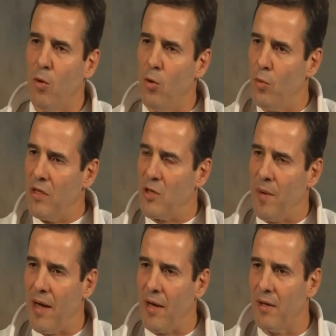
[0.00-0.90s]
who will
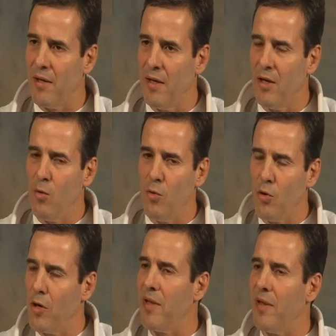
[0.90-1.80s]
respect, who are
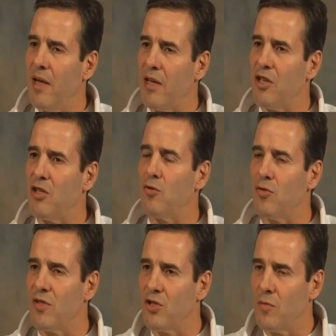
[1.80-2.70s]
going to be there just
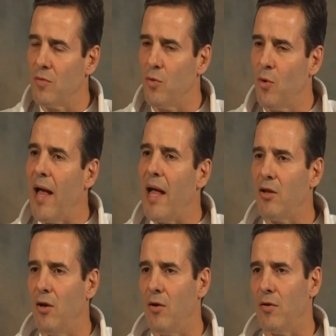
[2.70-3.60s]
to
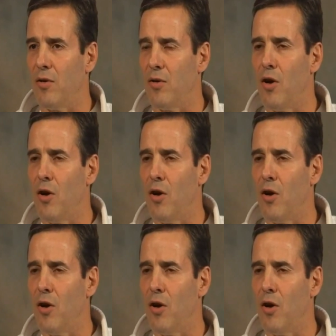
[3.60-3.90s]
add on,